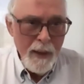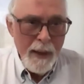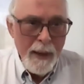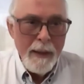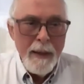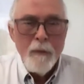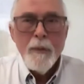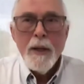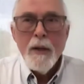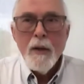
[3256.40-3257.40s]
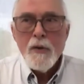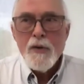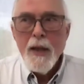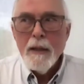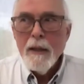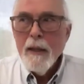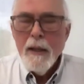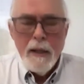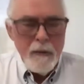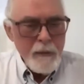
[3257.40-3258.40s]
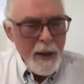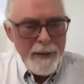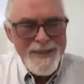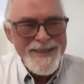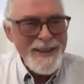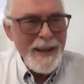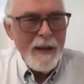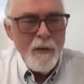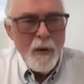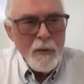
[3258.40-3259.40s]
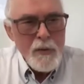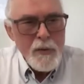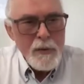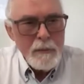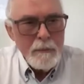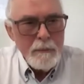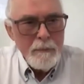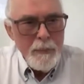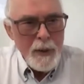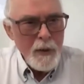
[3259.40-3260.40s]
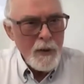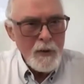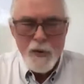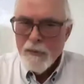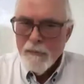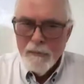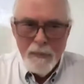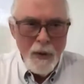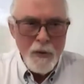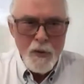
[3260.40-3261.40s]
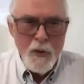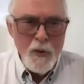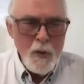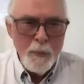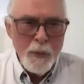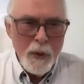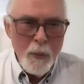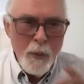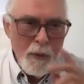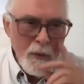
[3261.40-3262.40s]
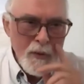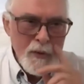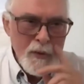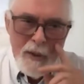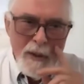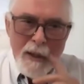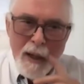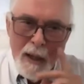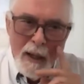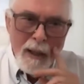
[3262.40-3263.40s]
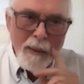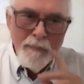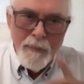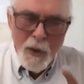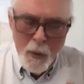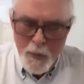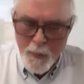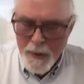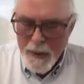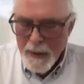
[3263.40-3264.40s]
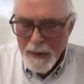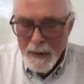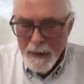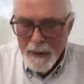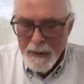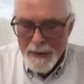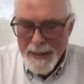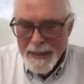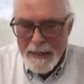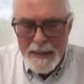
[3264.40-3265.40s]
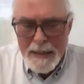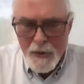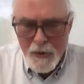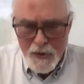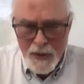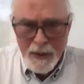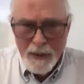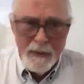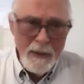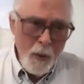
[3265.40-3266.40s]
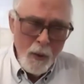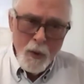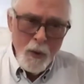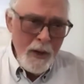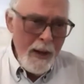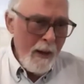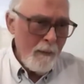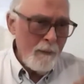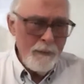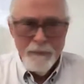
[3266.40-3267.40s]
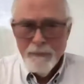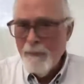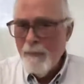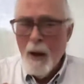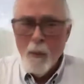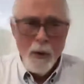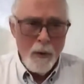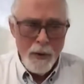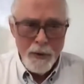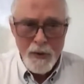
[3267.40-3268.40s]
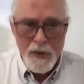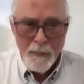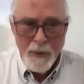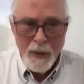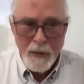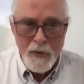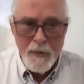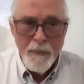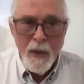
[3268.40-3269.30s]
And everybody knows that you've got to scan those, because as soon as you plug one of those USB data disks in, it could have malware on it or something else.